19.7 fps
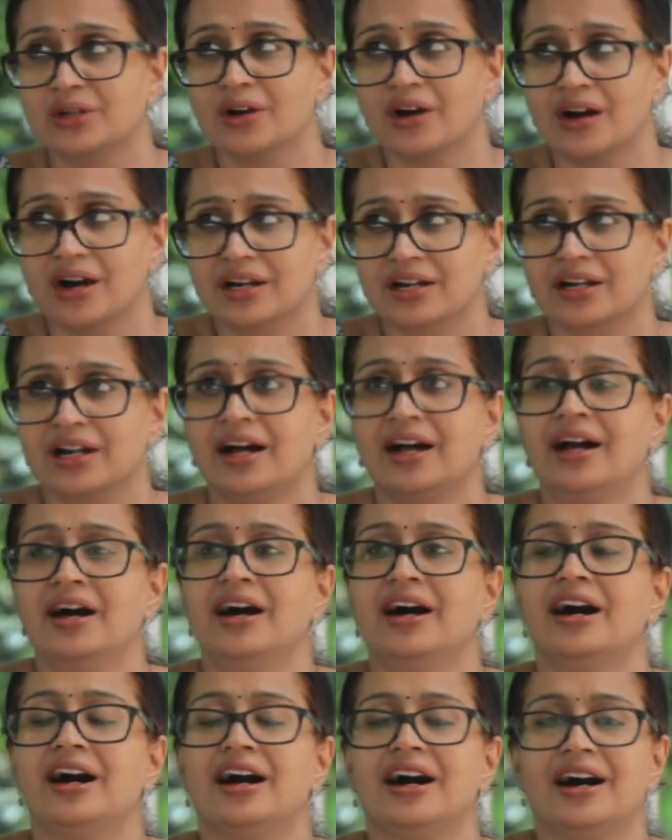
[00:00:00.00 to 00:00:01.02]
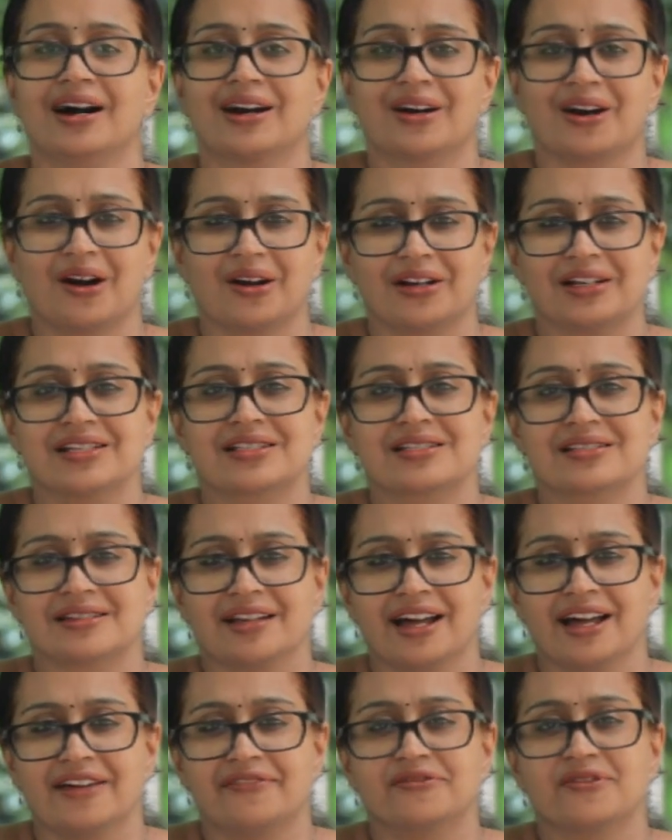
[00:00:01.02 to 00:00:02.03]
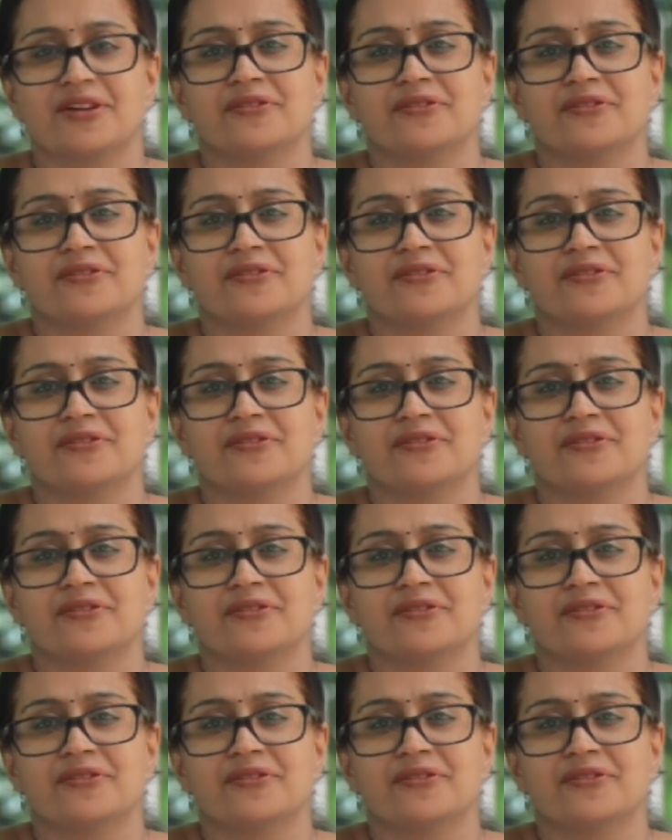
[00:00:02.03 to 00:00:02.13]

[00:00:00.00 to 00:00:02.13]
your college life.